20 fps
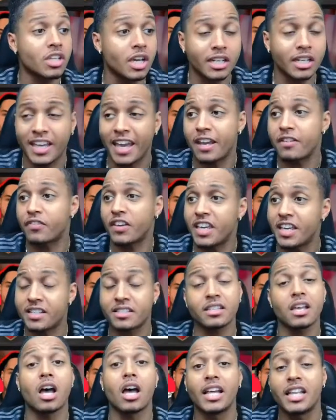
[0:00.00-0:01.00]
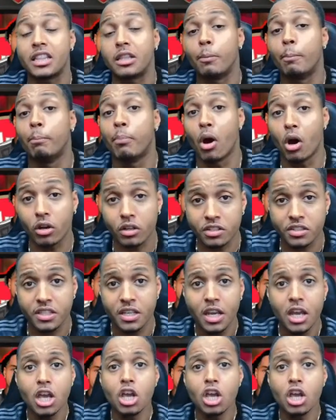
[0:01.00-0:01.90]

gave ESR in the box.